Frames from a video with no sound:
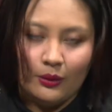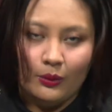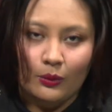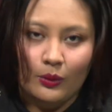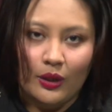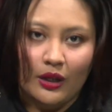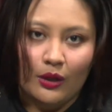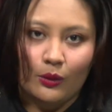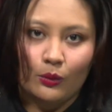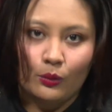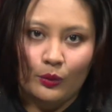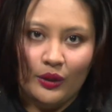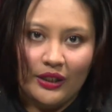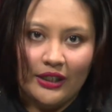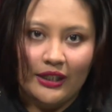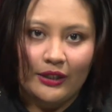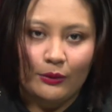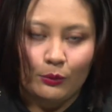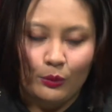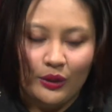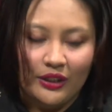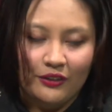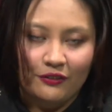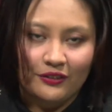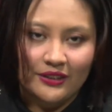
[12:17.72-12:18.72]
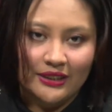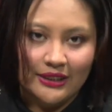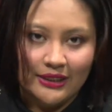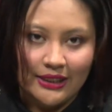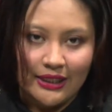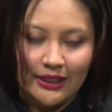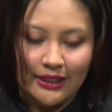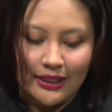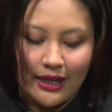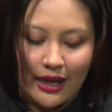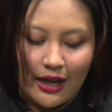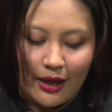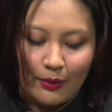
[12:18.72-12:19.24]
Well, we've
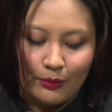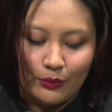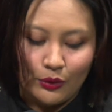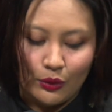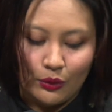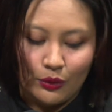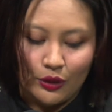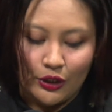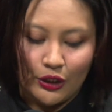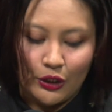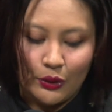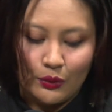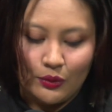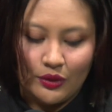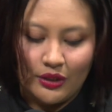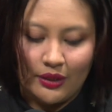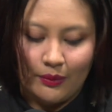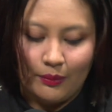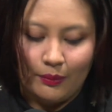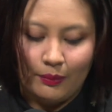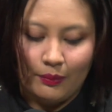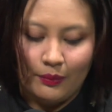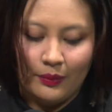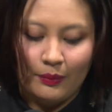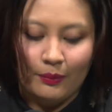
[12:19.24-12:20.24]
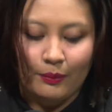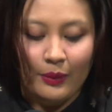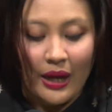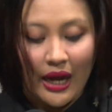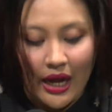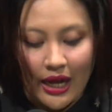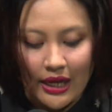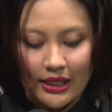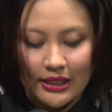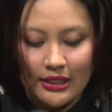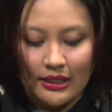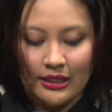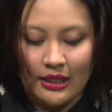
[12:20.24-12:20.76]
seen UMNO accusing
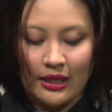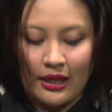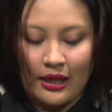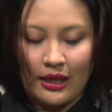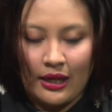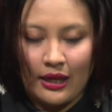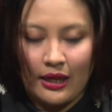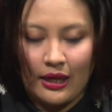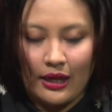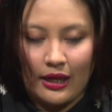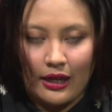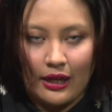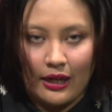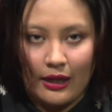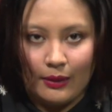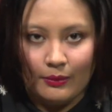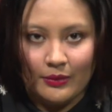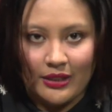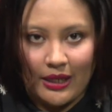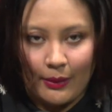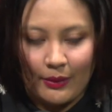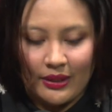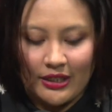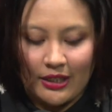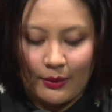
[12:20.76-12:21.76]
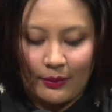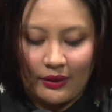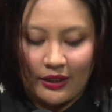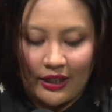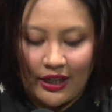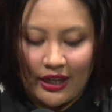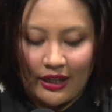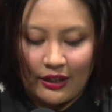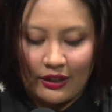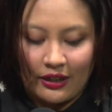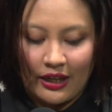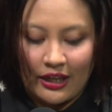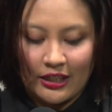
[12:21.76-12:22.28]
PAS time and time
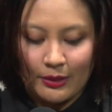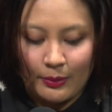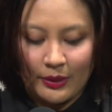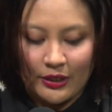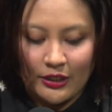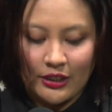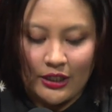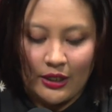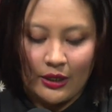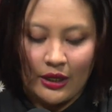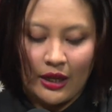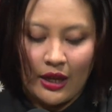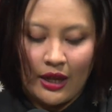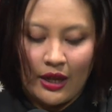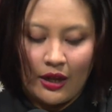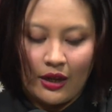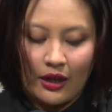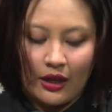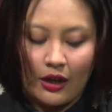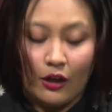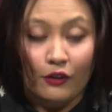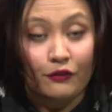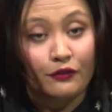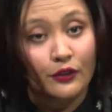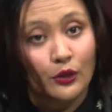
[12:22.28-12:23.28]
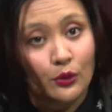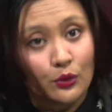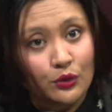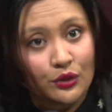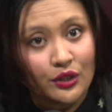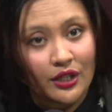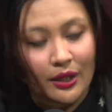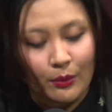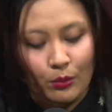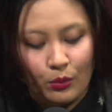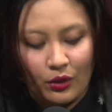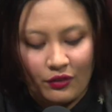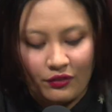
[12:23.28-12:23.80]
again, especially of
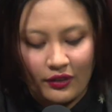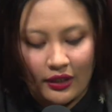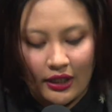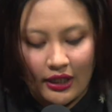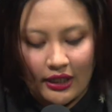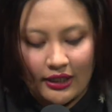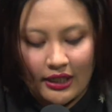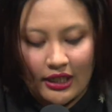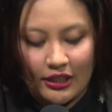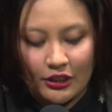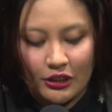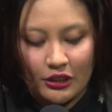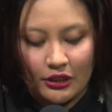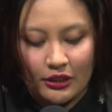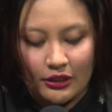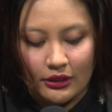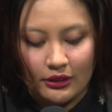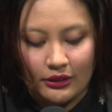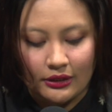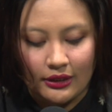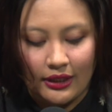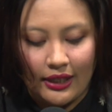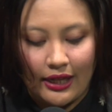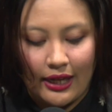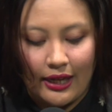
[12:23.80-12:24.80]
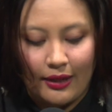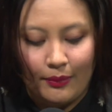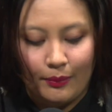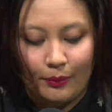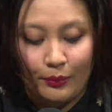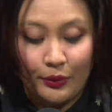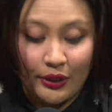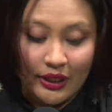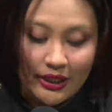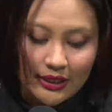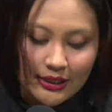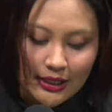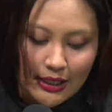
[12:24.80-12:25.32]
using Muafakat Nasional and
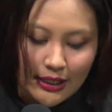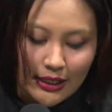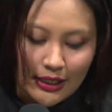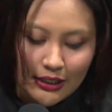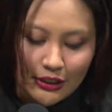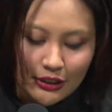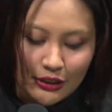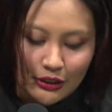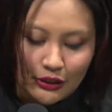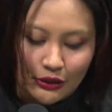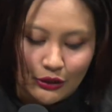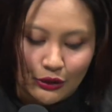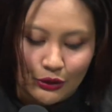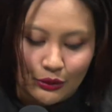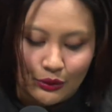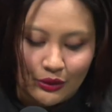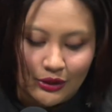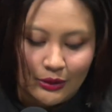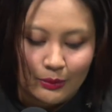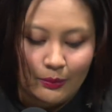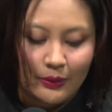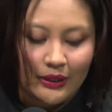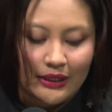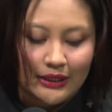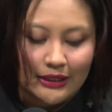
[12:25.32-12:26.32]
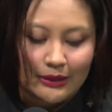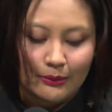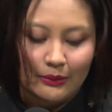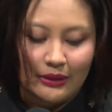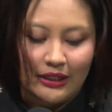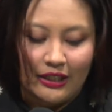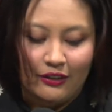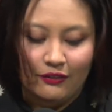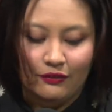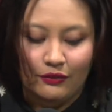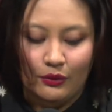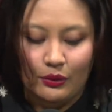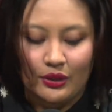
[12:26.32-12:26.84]
Perikatan Nasional to split the
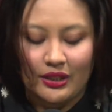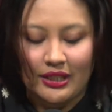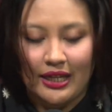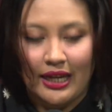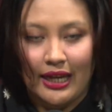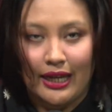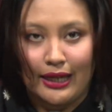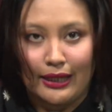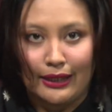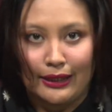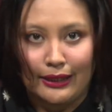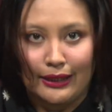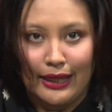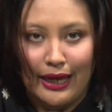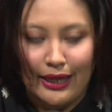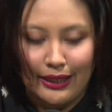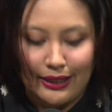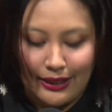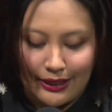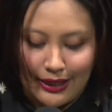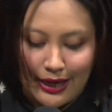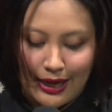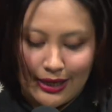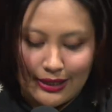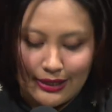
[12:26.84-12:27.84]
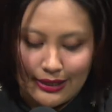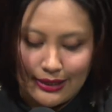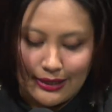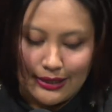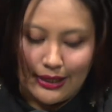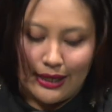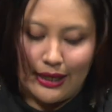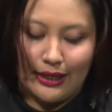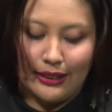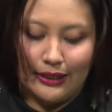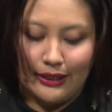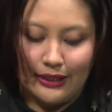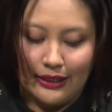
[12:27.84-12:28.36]
Malay votes, and that it has
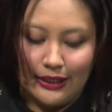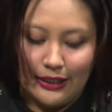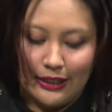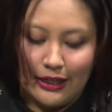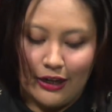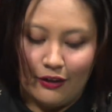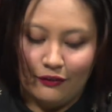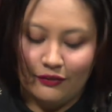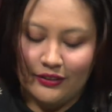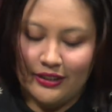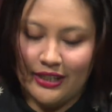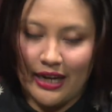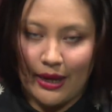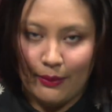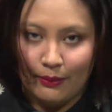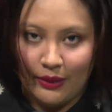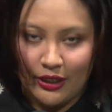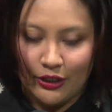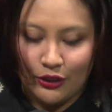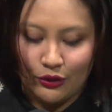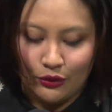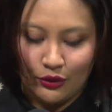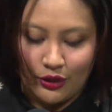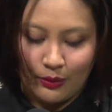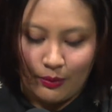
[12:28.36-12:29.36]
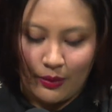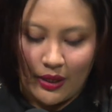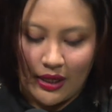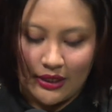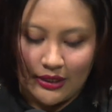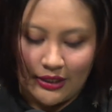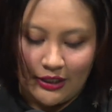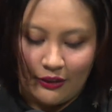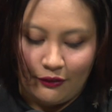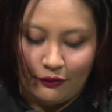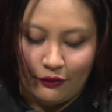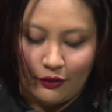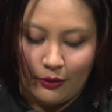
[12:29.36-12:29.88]
done enough damage to the
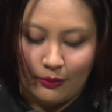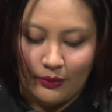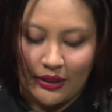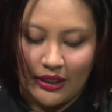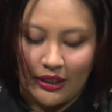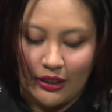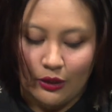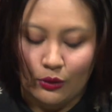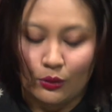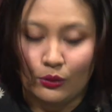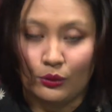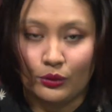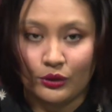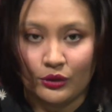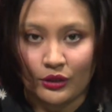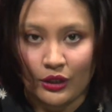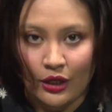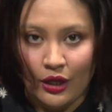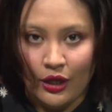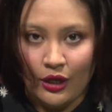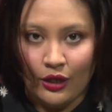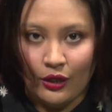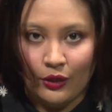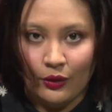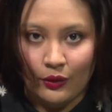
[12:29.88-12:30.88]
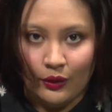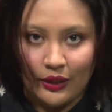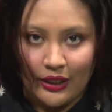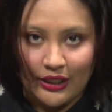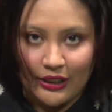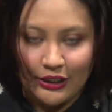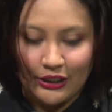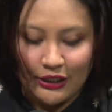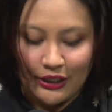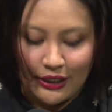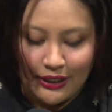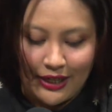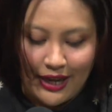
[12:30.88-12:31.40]
party from their loose
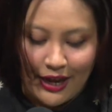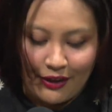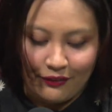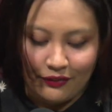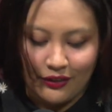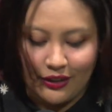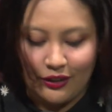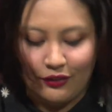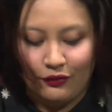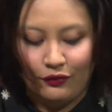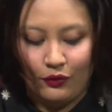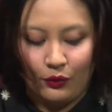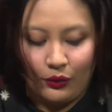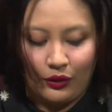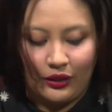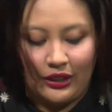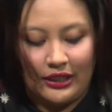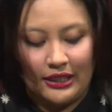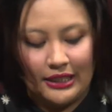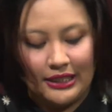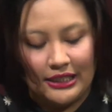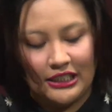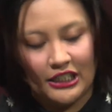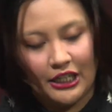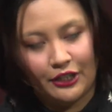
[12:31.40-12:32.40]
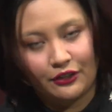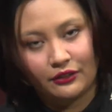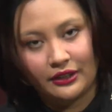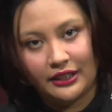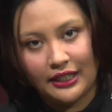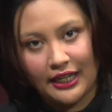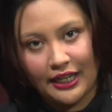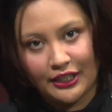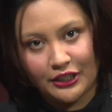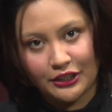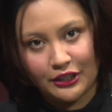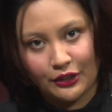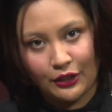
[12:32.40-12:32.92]
coalition after the 14th general
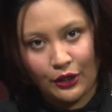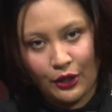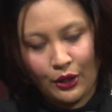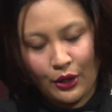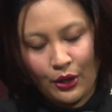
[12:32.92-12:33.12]
election.